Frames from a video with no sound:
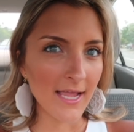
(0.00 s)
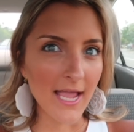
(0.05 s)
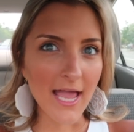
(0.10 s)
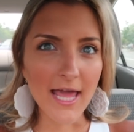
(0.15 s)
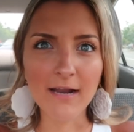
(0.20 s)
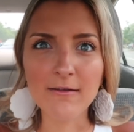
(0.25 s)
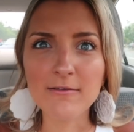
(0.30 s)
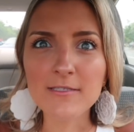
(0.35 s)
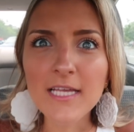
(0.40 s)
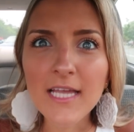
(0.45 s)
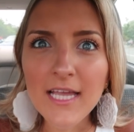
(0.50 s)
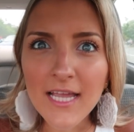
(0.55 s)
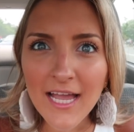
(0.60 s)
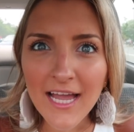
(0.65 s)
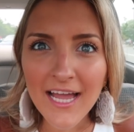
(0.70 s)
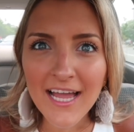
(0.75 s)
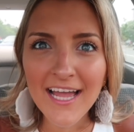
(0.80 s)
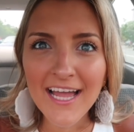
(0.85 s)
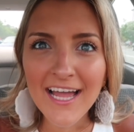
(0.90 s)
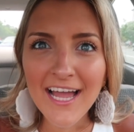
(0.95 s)
And I was like,
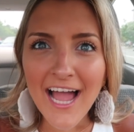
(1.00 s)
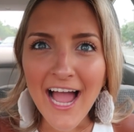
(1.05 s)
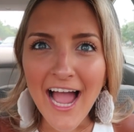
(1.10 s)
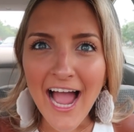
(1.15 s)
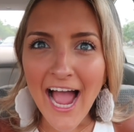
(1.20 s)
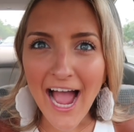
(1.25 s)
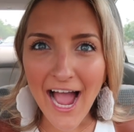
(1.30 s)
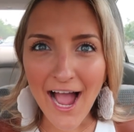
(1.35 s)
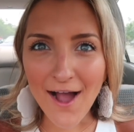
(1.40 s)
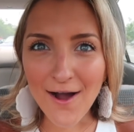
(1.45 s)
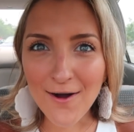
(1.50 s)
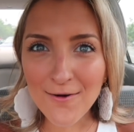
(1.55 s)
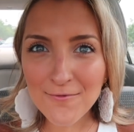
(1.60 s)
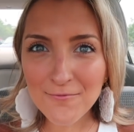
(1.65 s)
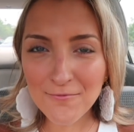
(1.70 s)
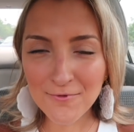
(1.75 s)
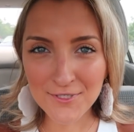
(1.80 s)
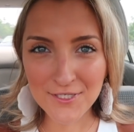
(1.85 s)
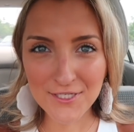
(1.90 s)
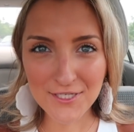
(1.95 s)
how
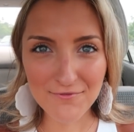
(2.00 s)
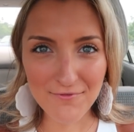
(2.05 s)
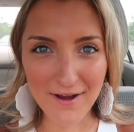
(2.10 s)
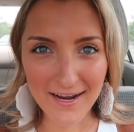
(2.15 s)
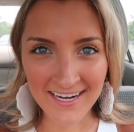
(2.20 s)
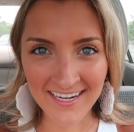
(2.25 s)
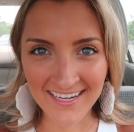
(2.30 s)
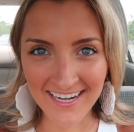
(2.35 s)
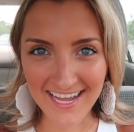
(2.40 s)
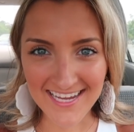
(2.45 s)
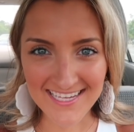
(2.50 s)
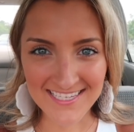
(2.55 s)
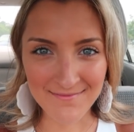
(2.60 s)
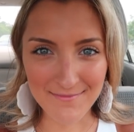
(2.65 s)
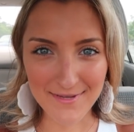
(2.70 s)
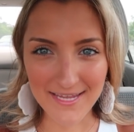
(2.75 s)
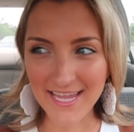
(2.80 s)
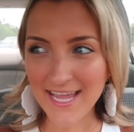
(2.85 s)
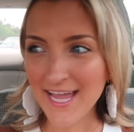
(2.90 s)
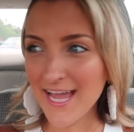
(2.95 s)
would she recognize
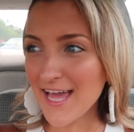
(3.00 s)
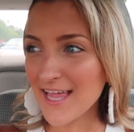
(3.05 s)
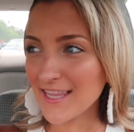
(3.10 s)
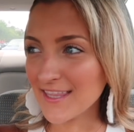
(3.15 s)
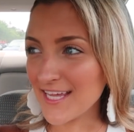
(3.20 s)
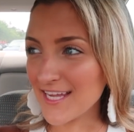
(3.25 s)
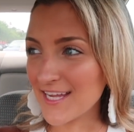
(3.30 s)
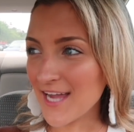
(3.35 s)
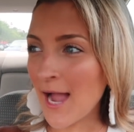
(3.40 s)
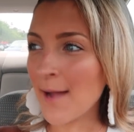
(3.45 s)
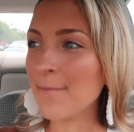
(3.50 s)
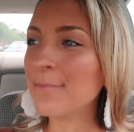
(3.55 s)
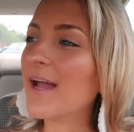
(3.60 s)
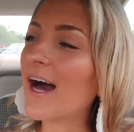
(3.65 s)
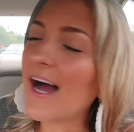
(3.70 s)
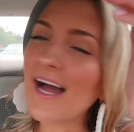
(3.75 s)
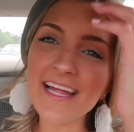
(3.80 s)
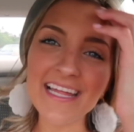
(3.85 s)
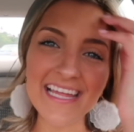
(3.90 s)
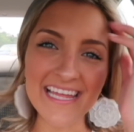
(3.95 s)
me? Like, I'm
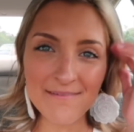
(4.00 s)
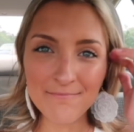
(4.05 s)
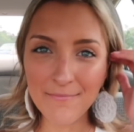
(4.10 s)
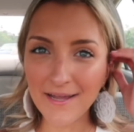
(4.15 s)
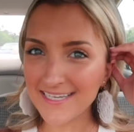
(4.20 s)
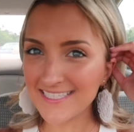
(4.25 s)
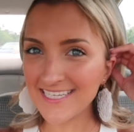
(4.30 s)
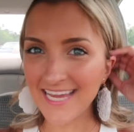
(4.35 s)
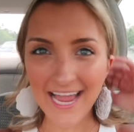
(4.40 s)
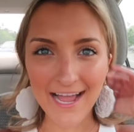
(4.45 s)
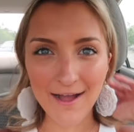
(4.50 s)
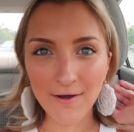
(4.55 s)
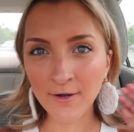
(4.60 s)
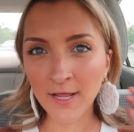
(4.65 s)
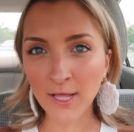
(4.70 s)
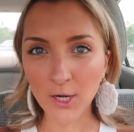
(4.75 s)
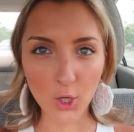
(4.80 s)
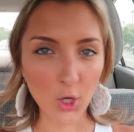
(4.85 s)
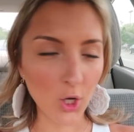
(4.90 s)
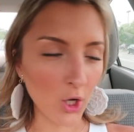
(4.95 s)
not in my town
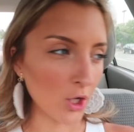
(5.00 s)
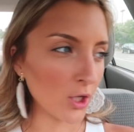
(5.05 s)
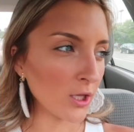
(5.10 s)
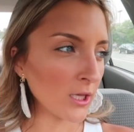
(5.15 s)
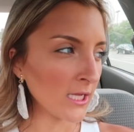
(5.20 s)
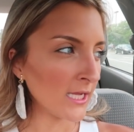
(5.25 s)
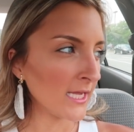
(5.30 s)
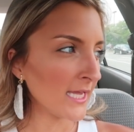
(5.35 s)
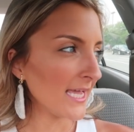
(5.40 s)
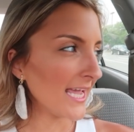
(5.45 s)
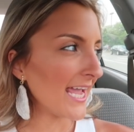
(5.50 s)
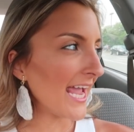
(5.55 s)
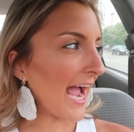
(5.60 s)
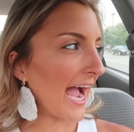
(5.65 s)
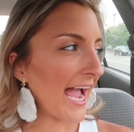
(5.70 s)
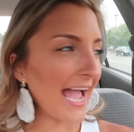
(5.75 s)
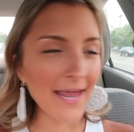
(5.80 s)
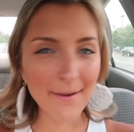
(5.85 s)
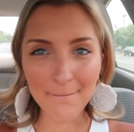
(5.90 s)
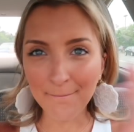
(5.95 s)
at all. I
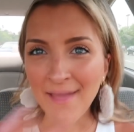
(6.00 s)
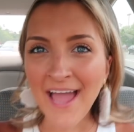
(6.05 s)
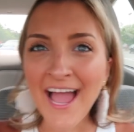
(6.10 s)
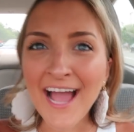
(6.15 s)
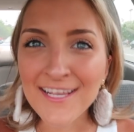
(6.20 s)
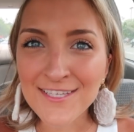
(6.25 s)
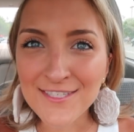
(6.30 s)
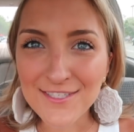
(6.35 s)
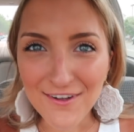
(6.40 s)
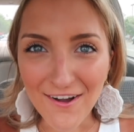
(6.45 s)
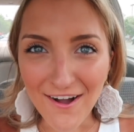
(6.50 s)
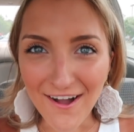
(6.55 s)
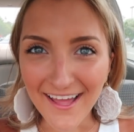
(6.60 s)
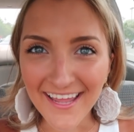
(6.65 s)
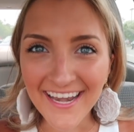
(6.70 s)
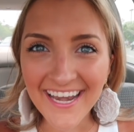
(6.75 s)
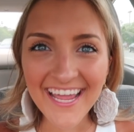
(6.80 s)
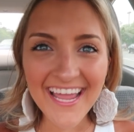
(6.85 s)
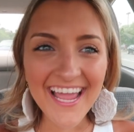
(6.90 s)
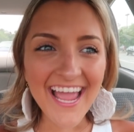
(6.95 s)
had a mask
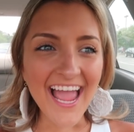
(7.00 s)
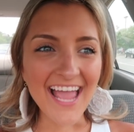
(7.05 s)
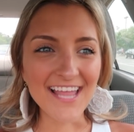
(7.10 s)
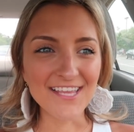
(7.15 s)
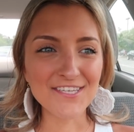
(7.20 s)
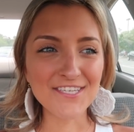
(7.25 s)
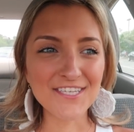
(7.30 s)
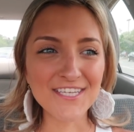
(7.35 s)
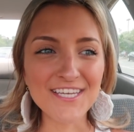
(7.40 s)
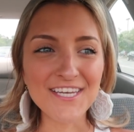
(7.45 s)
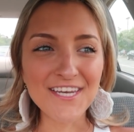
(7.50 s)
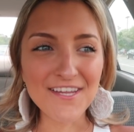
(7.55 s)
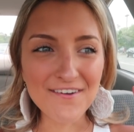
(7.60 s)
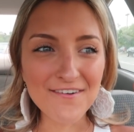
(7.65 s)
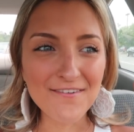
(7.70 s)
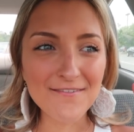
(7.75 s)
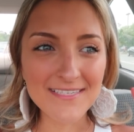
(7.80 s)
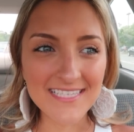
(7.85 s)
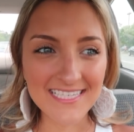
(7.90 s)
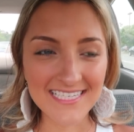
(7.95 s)
on, and she
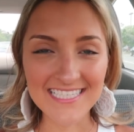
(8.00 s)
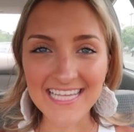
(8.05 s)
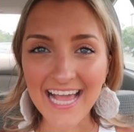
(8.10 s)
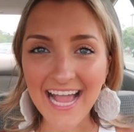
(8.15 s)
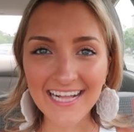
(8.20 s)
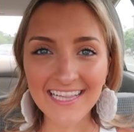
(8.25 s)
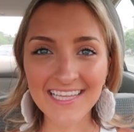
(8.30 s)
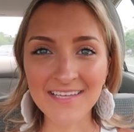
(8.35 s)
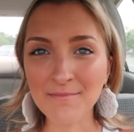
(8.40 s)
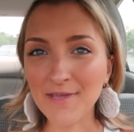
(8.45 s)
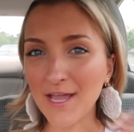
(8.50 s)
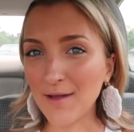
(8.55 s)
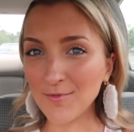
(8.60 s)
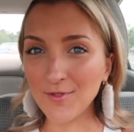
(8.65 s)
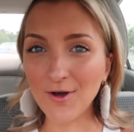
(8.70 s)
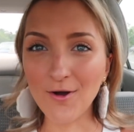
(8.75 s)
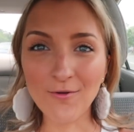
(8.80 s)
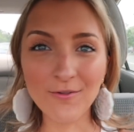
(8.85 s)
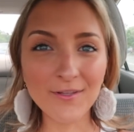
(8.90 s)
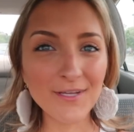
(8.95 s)
knew it was exactly me. I'm
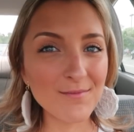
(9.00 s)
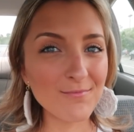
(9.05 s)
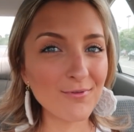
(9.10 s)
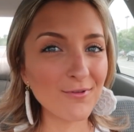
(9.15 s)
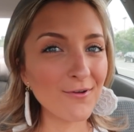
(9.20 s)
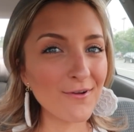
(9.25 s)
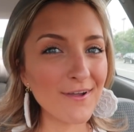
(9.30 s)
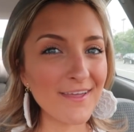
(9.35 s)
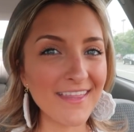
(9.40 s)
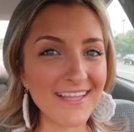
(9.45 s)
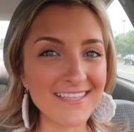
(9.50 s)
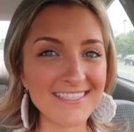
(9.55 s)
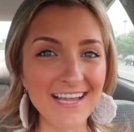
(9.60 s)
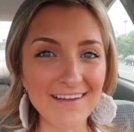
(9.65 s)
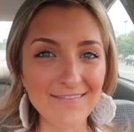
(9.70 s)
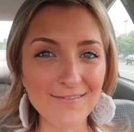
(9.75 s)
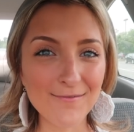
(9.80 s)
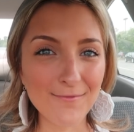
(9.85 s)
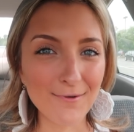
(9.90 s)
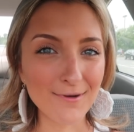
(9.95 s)
the only employee that's
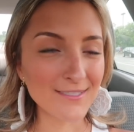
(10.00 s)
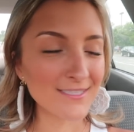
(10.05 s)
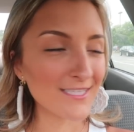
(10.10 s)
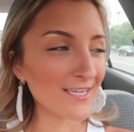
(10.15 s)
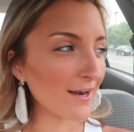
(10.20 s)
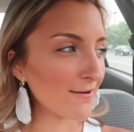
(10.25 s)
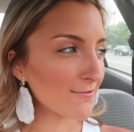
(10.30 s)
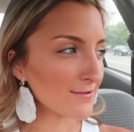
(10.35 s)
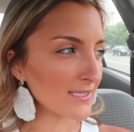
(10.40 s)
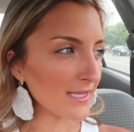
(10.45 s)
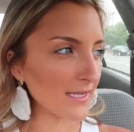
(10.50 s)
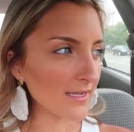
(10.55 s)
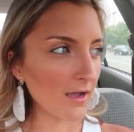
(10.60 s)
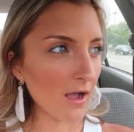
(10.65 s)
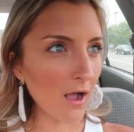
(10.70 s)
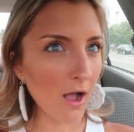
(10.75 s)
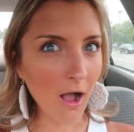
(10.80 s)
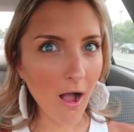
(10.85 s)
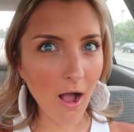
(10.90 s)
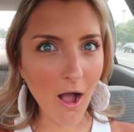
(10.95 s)
ever worked there. I was like,
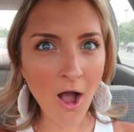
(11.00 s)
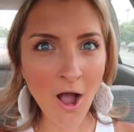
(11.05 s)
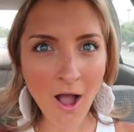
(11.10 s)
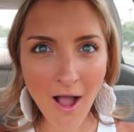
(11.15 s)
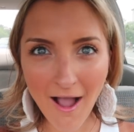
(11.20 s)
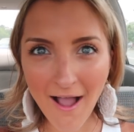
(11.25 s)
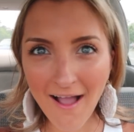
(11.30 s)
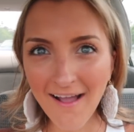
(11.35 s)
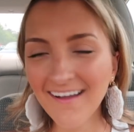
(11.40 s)
oh.